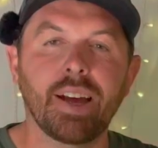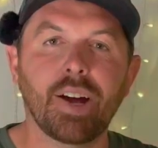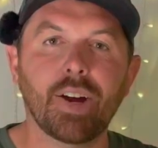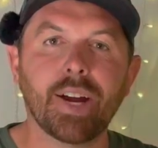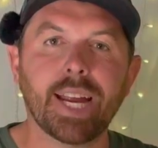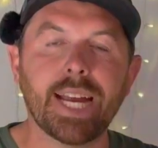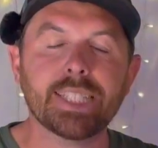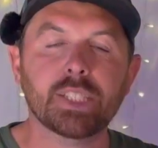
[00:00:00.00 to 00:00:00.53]
All
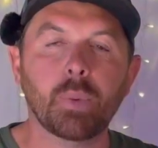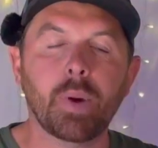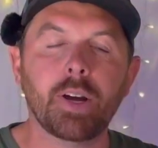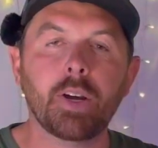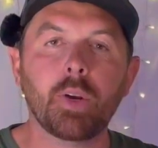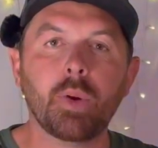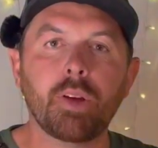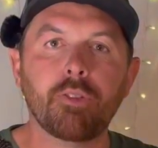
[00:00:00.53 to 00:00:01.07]
right, guys, I wanted
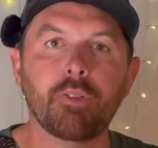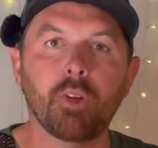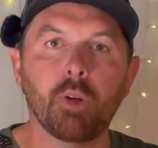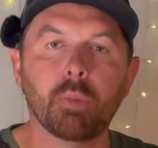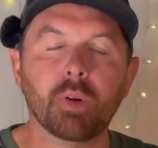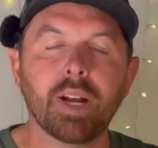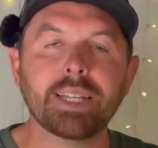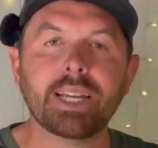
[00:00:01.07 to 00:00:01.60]
to do a full
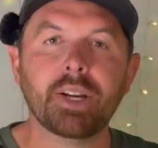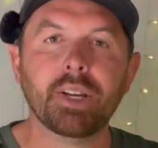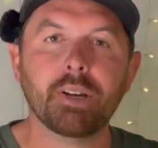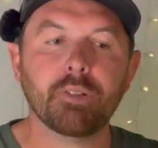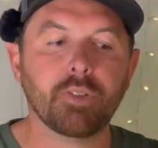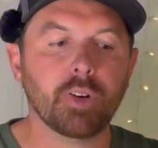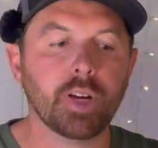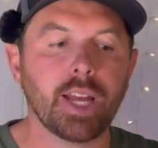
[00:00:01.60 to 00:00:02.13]
breakdown
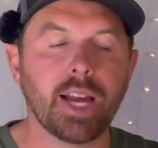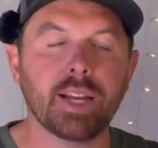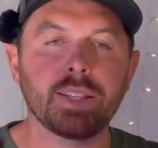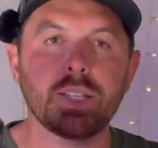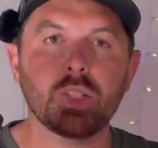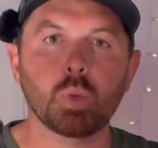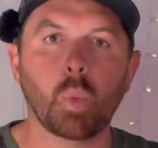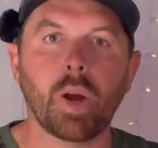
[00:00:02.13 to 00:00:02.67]
here for you on
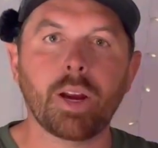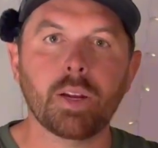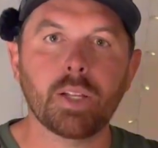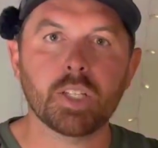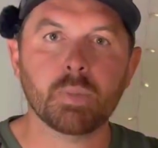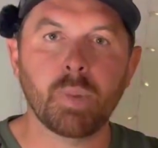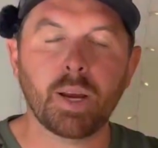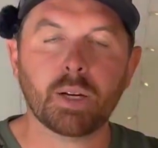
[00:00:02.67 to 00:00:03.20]
these
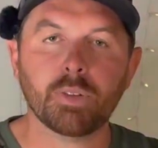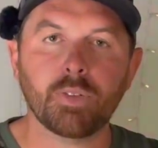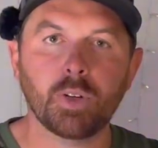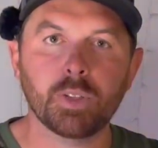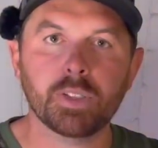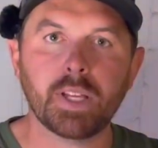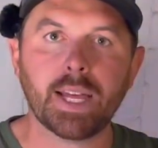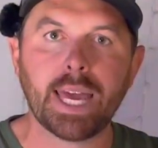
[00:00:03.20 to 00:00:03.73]
wireless
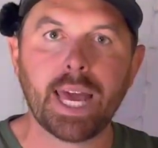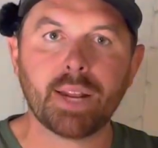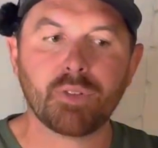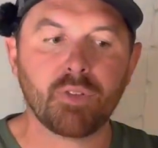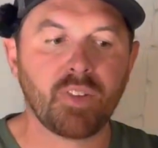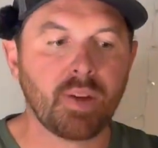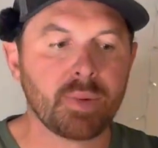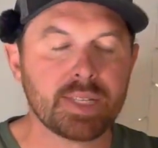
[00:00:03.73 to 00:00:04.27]
microphones that I got off
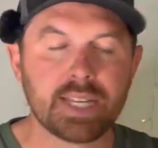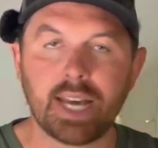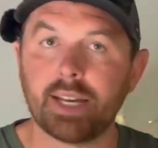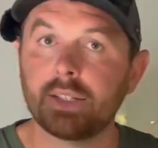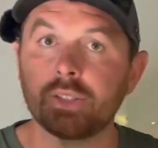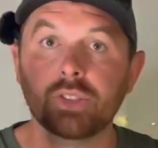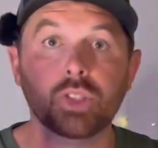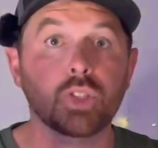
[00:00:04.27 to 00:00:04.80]
of
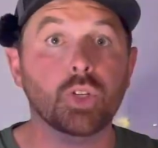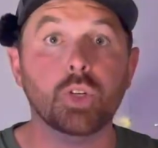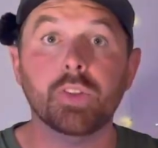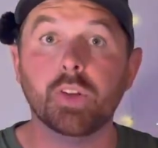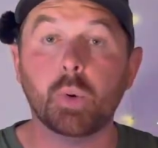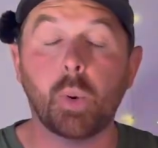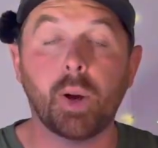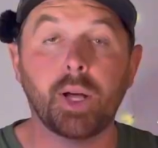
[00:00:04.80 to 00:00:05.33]
Amazon to show you
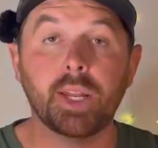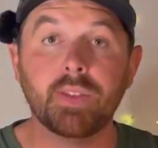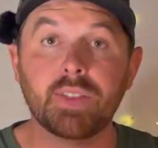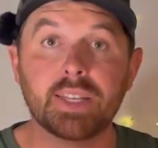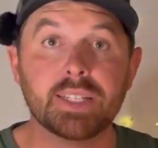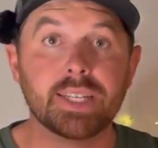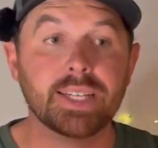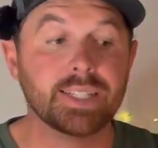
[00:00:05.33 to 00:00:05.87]
the quality of
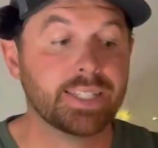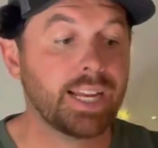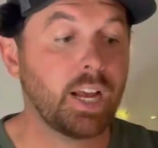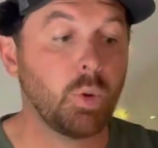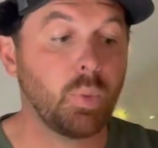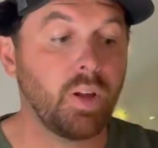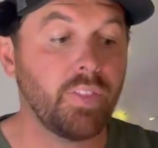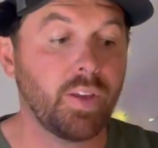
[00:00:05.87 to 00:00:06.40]
these things and
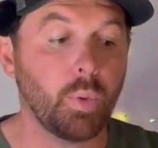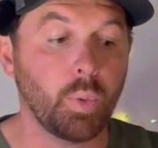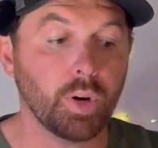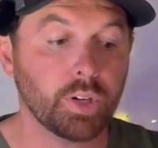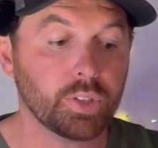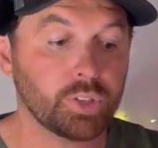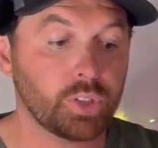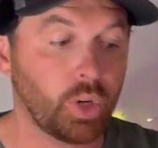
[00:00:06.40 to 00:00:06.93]
how well they
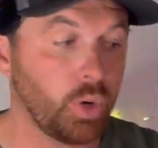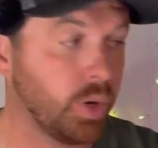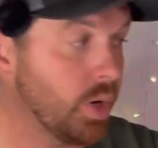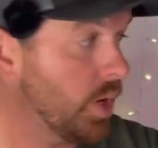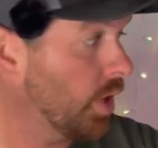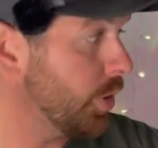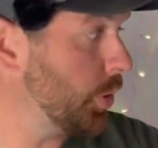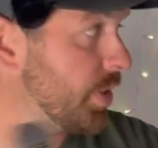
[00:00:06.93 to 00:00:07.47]
work. So
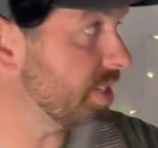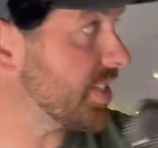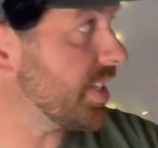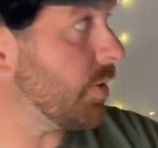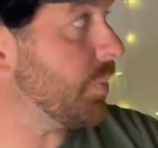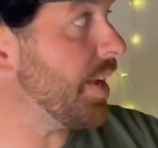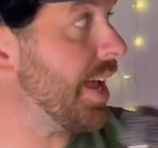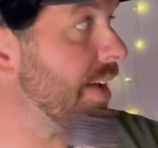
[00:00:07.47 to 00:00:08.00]
you can see
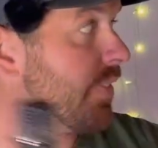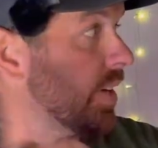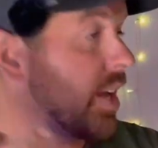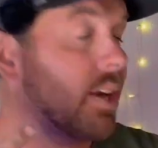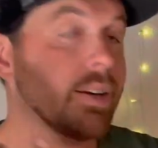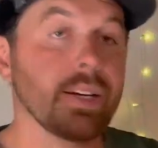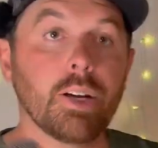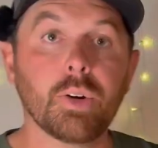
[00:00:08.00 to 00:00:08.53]
we have a
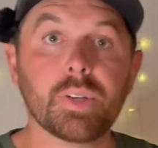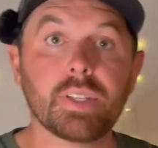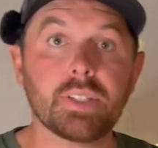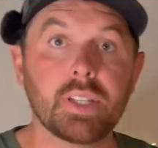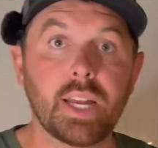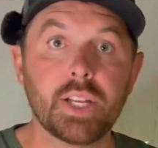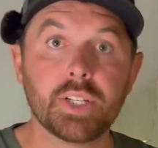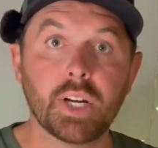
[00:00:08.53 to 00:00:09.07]
karaoke
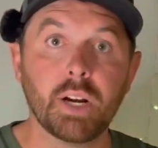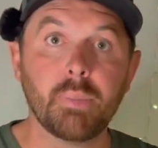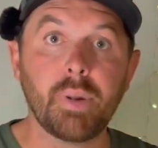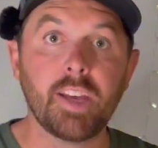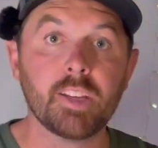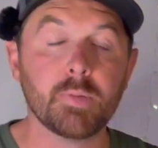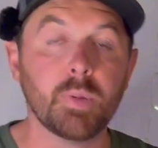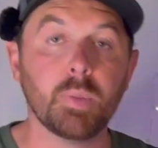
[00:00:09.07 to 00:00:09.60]
stage in our
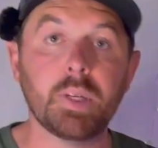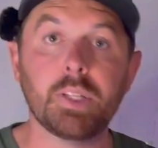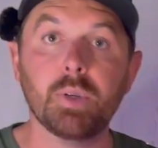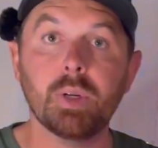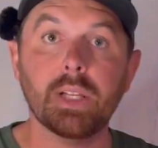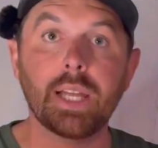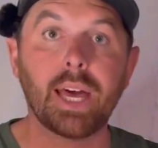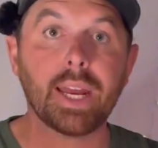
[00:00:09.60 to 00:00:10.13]
basement. We do
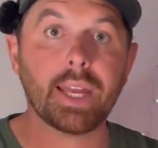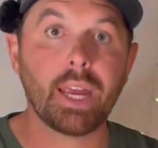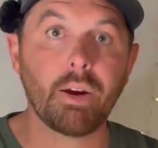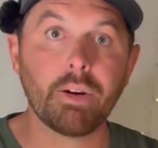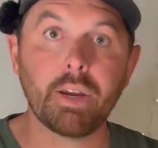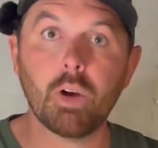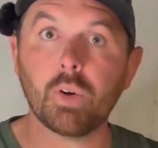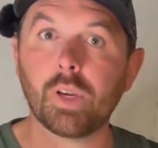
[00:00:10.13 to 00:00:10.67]
a lot of
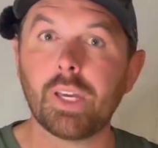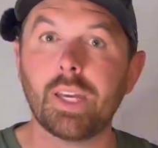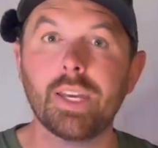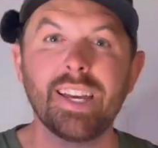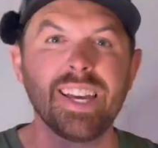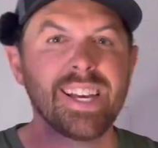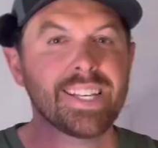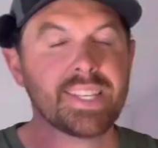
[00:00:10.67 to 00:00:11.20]
karaoke,
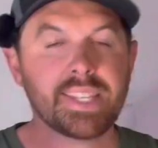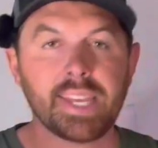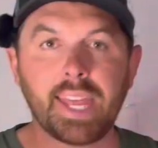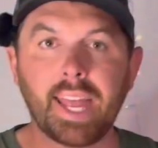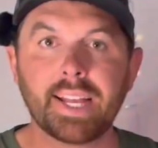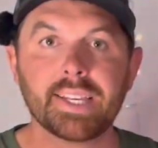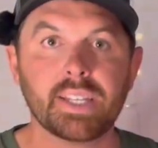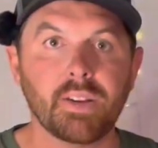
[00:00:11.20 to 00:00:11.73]

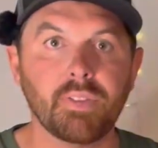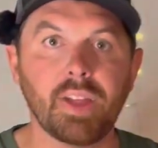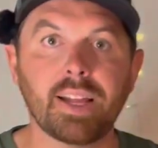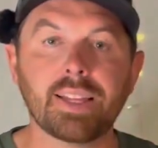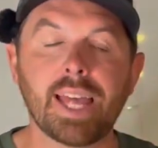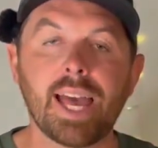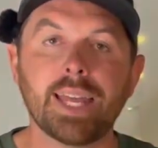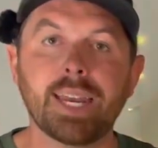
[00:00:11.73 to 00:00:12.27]
singing, stuff like
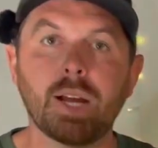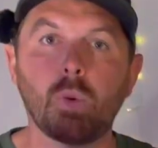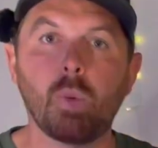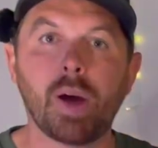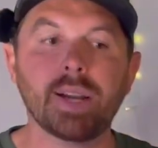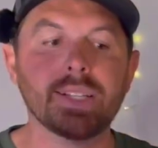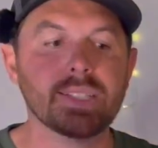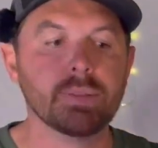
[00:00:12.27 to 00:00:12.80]
that, and I
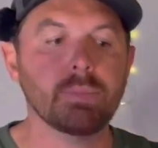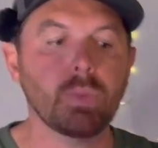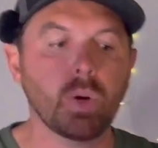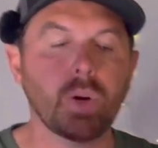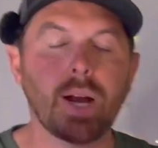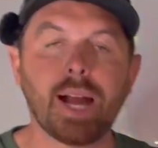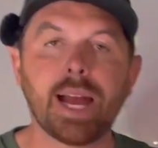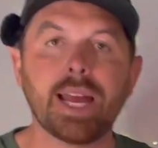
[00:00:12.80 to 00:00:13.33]
wanted some
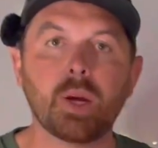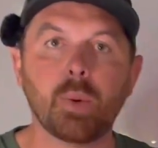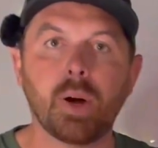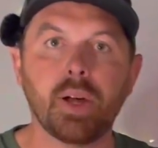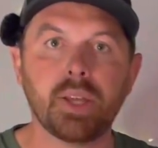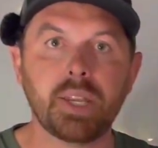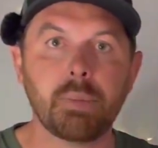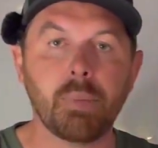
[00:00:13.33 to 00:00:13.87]
more
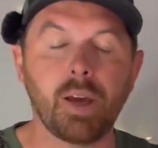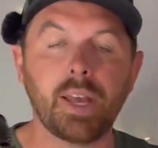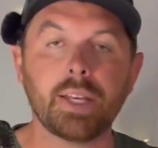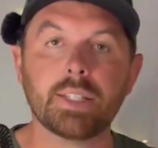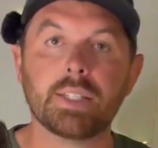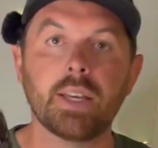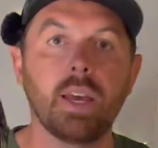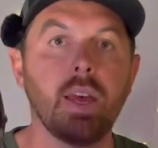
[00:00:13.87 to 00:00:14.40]
high-quality
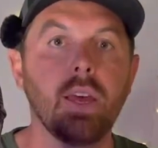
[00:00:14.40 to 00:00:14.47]
mics.